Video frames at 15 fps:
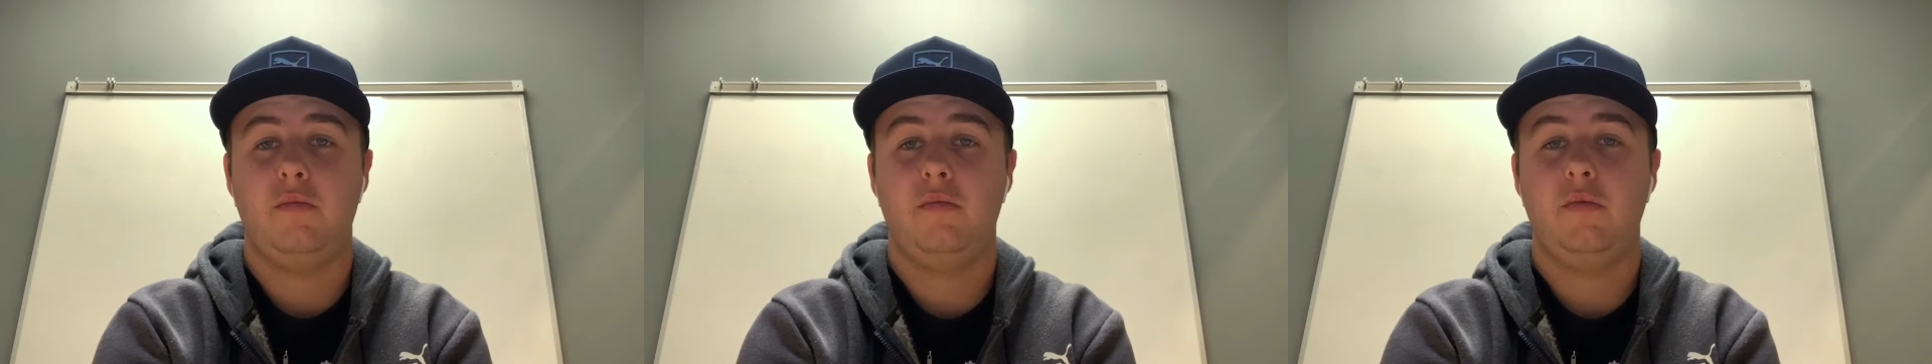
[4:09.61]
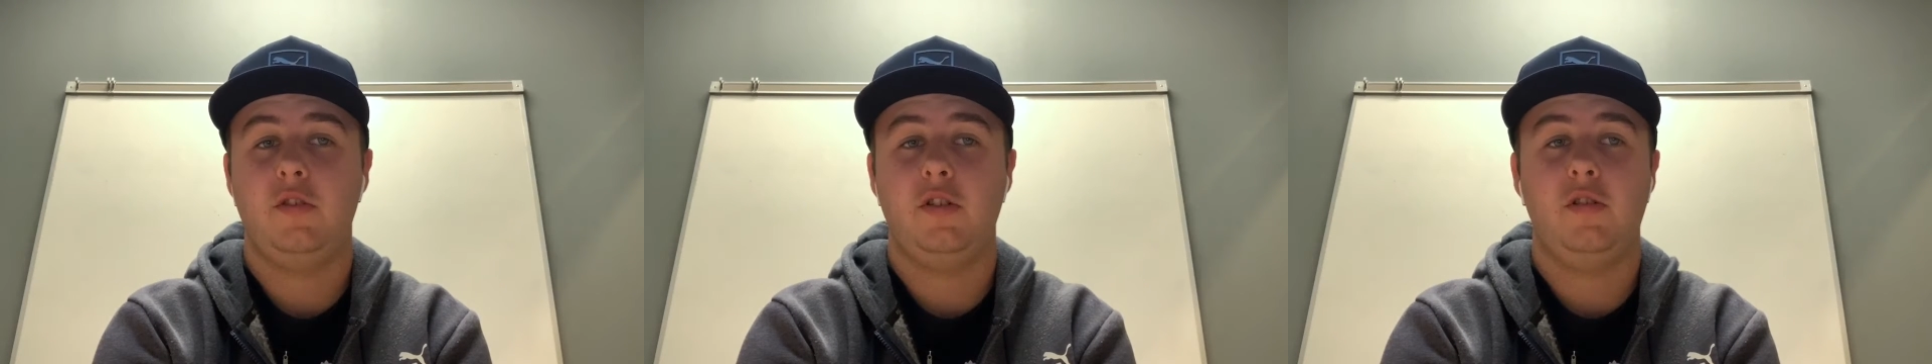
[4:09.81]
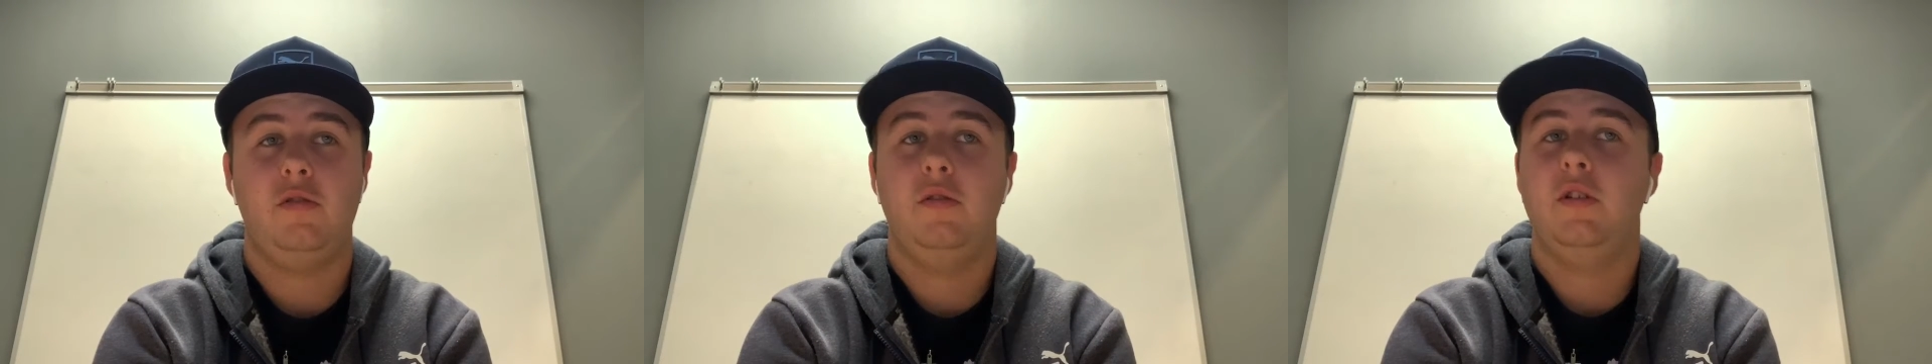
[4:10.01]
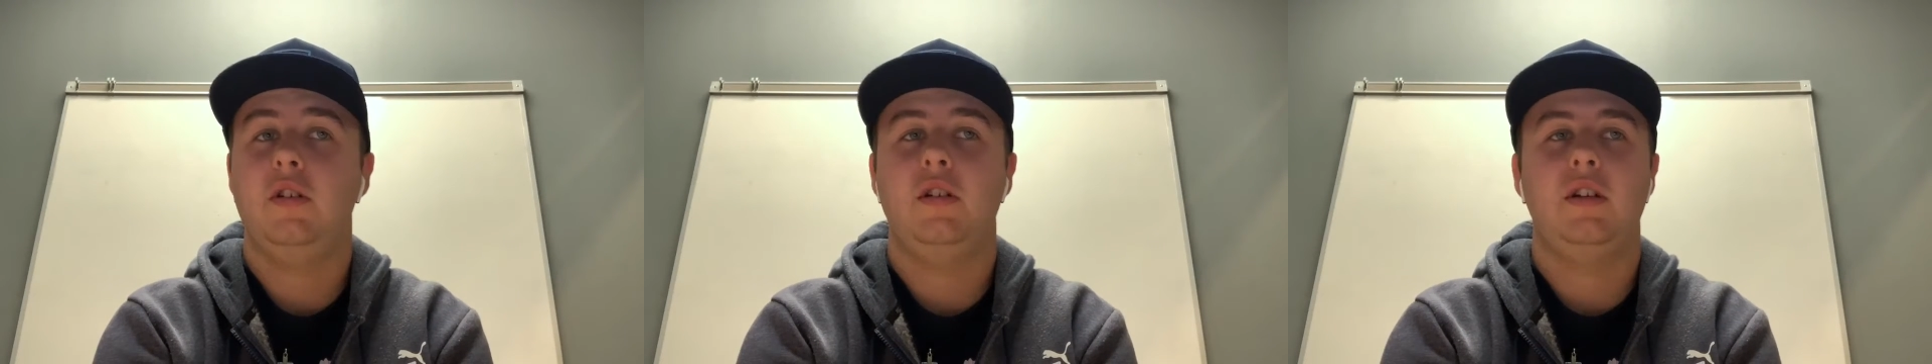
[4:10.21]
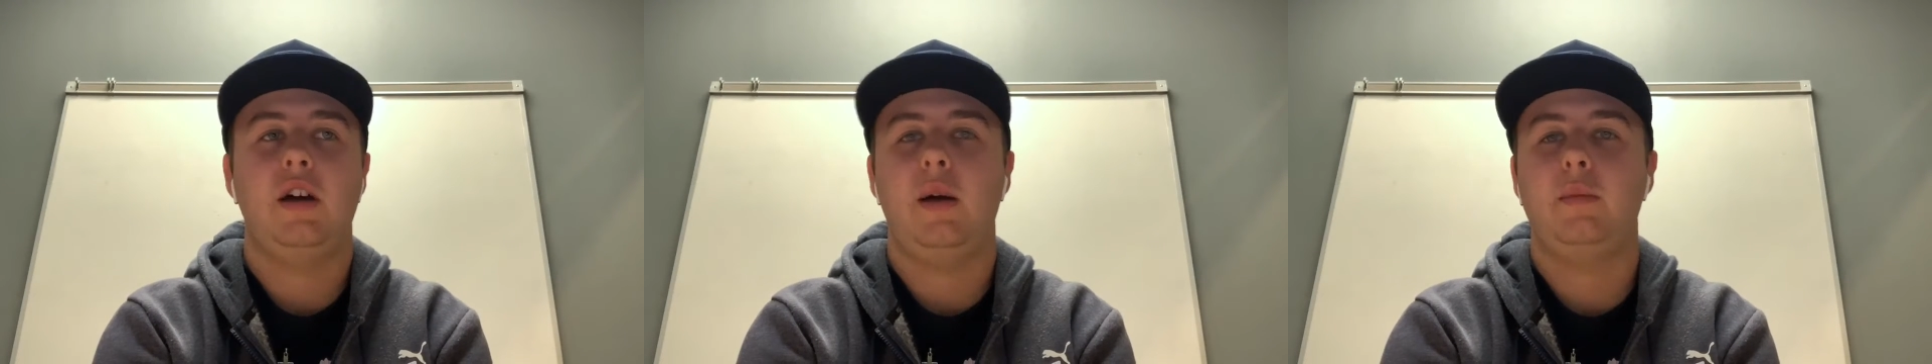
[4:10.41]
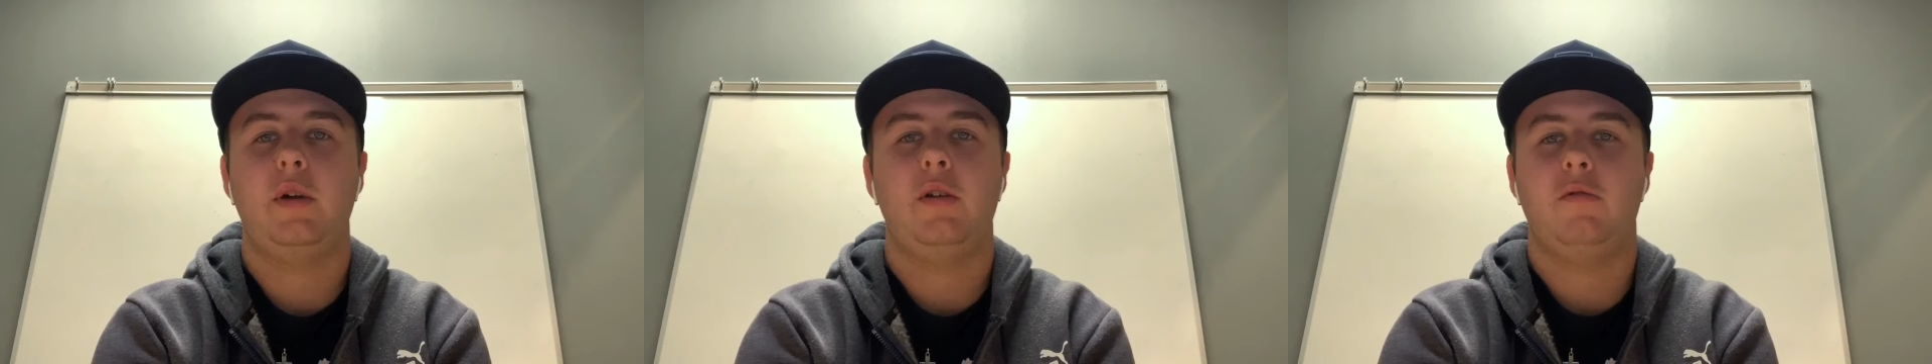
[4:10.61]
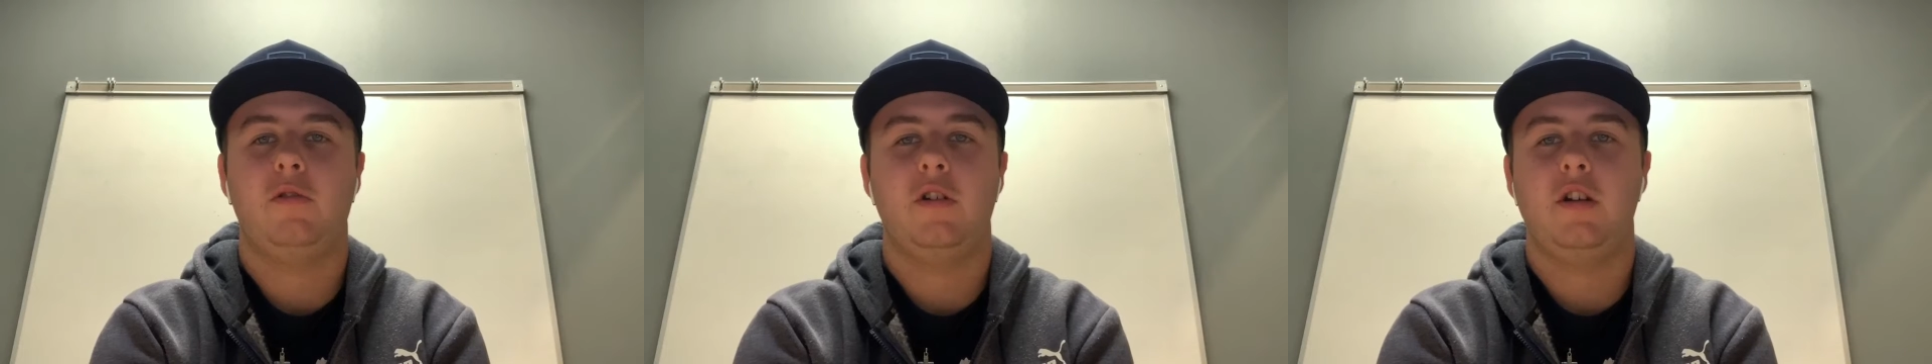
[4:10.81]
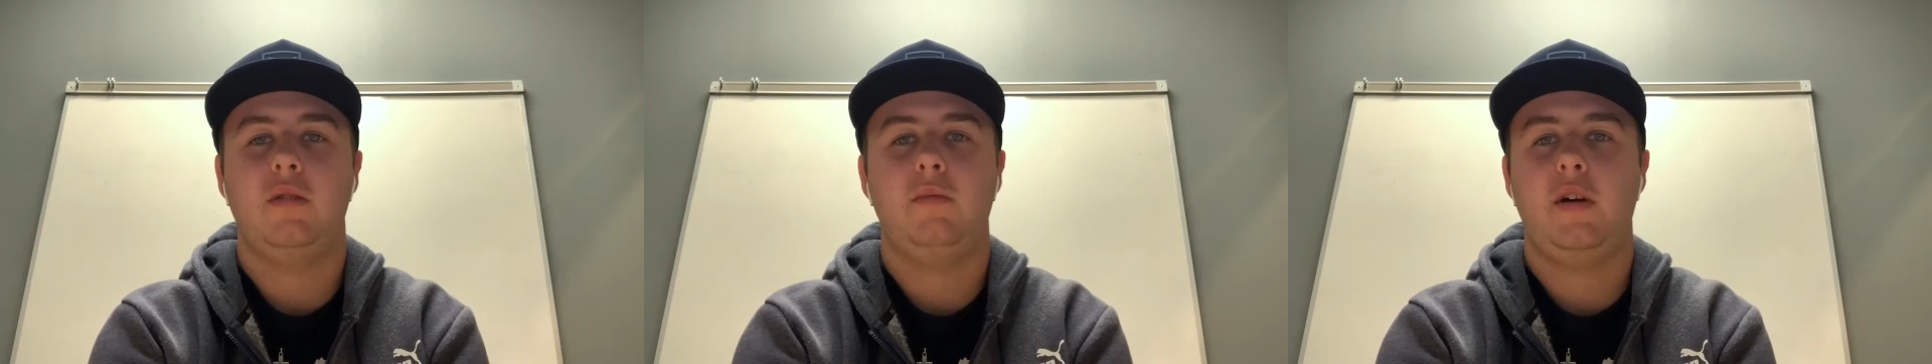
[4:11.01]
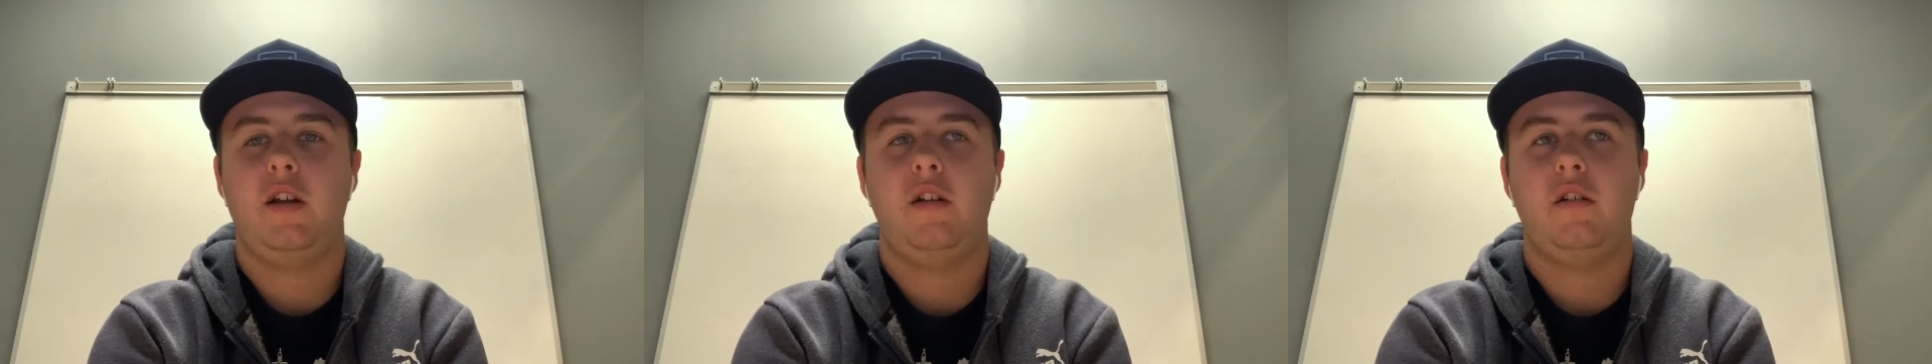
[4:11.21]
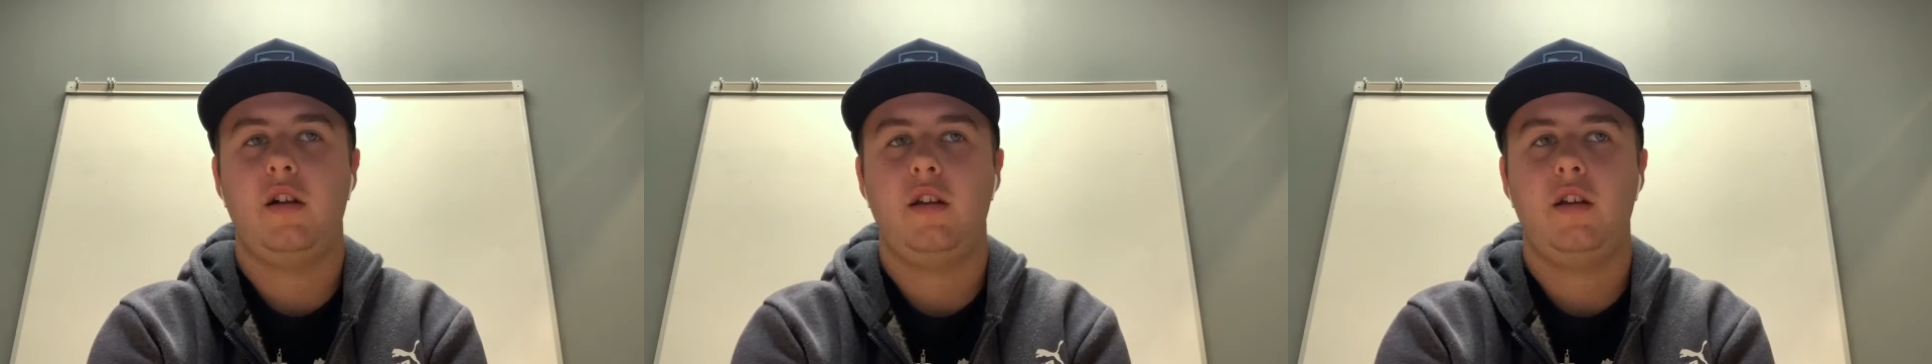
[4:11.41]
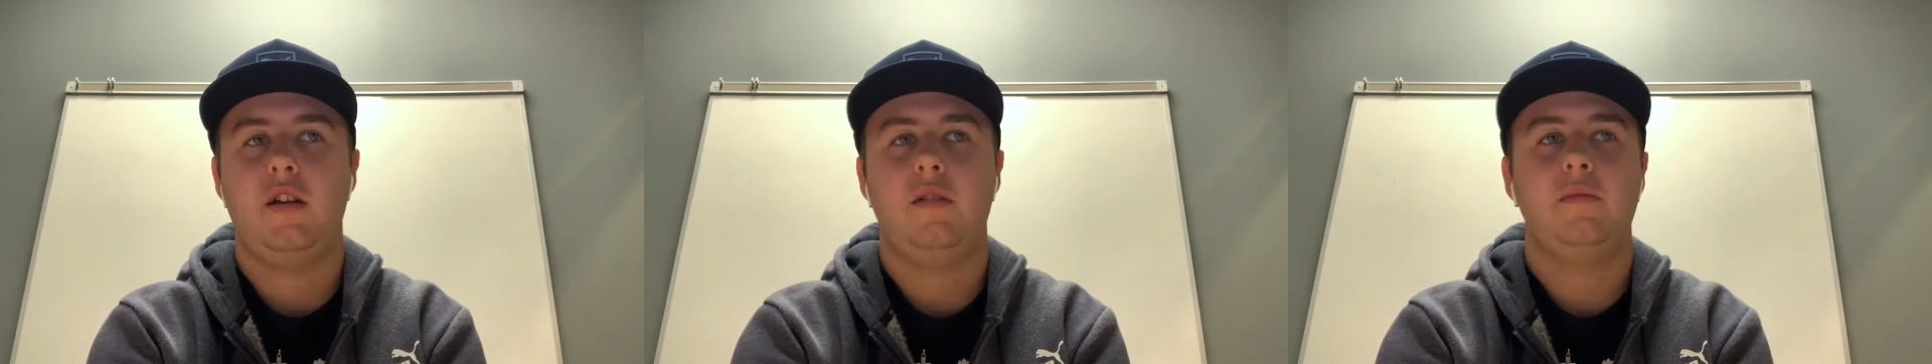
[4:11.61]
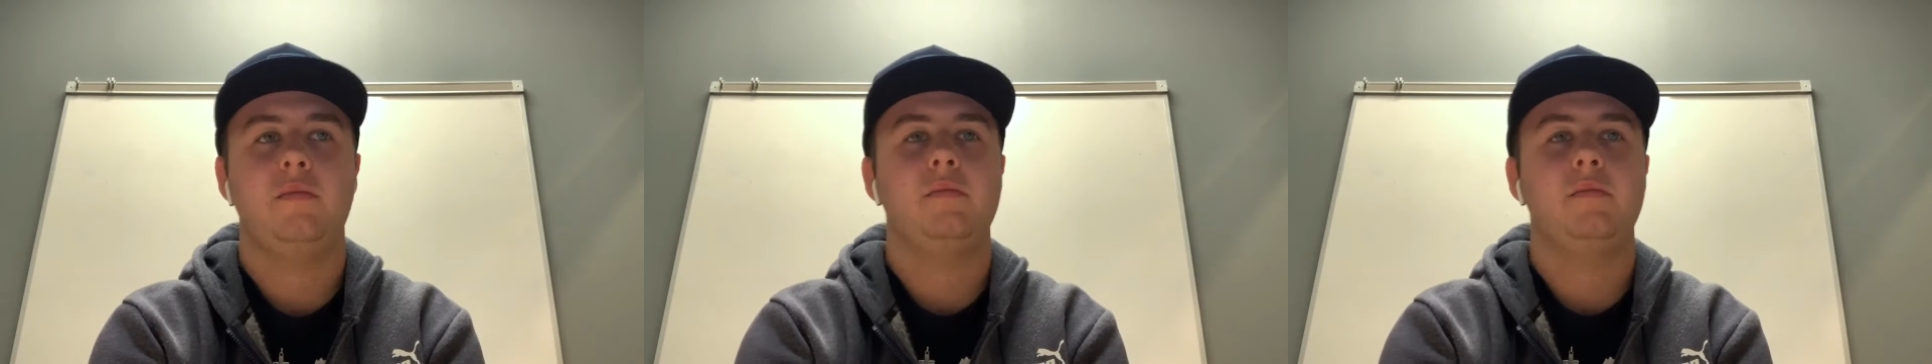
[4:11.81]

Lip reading: so I'm not worried about it right now.